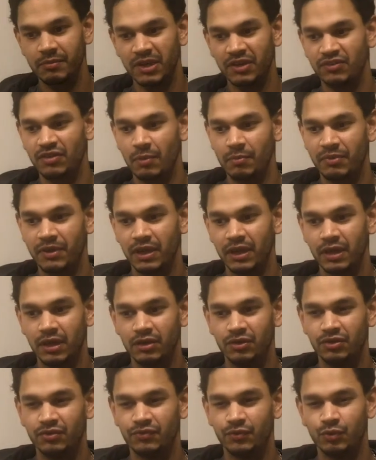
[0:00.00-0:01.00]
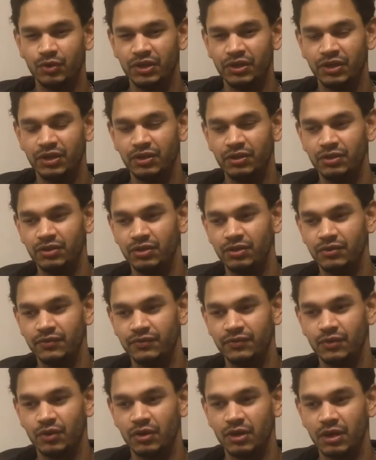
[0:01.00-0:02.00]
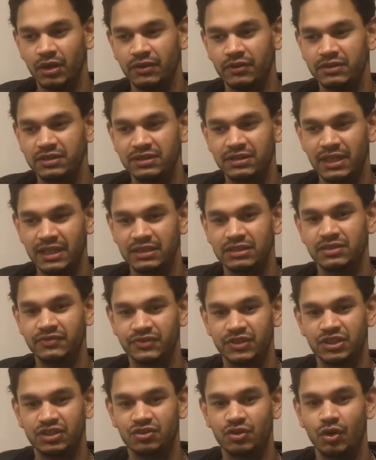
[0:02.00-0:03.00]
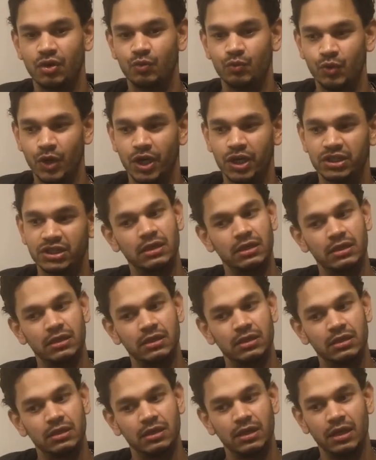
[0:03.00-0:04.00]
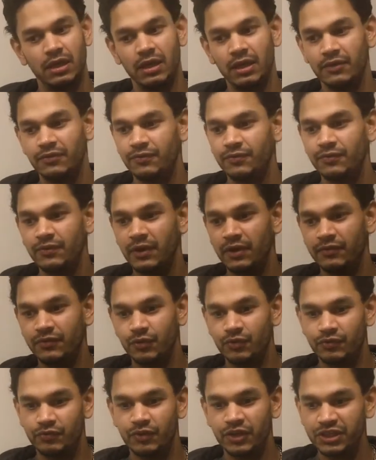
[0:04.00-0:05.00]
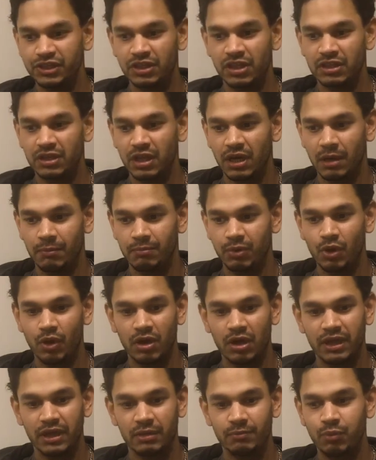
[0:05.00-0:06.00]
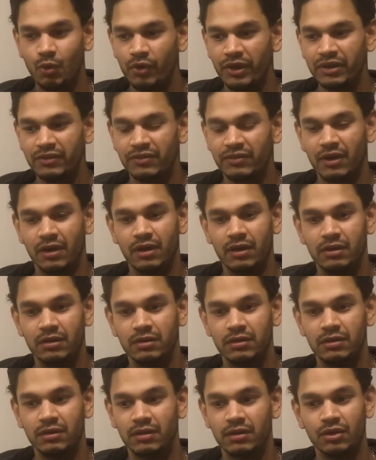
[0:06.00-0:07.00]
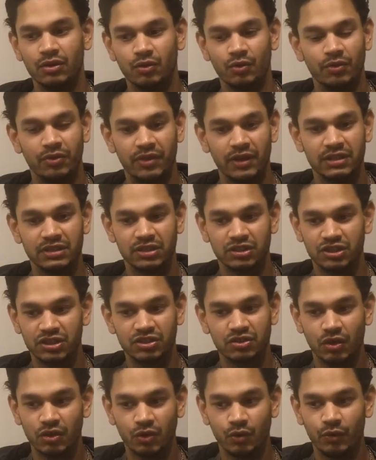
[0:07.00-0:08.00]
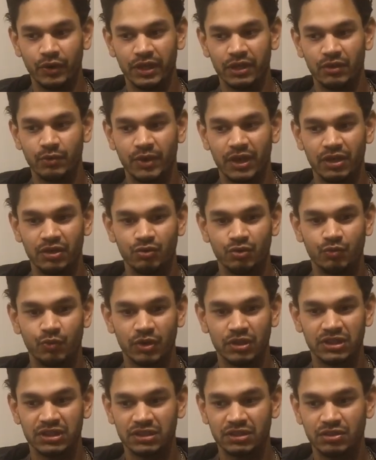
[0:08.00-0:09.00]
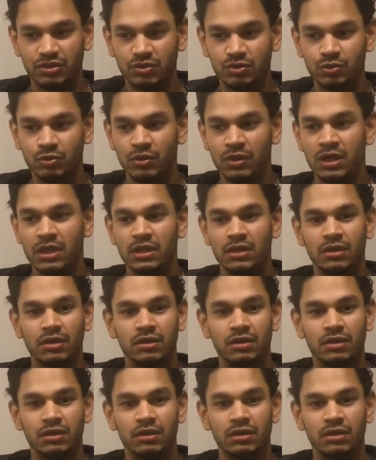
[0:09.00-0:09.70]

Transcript: to make something and things have just not worked. If you've reached a blocking point and you know things are just not going the way you'd want it to,